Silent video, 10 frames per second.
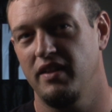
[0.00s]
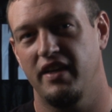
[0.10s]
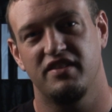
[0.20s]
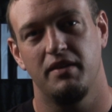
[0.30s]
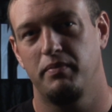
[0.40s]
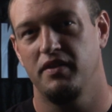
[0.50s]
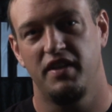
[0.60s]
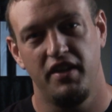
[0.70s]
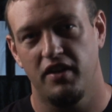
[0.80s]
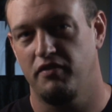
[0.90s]
like sipping
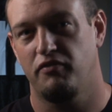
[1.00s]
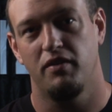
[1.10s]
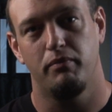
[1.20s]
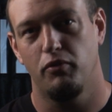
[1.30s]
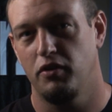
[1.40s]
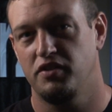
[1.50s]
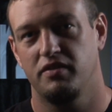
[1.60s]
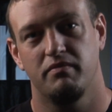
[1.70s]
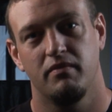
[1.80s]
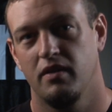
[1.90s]
tea on a front porch and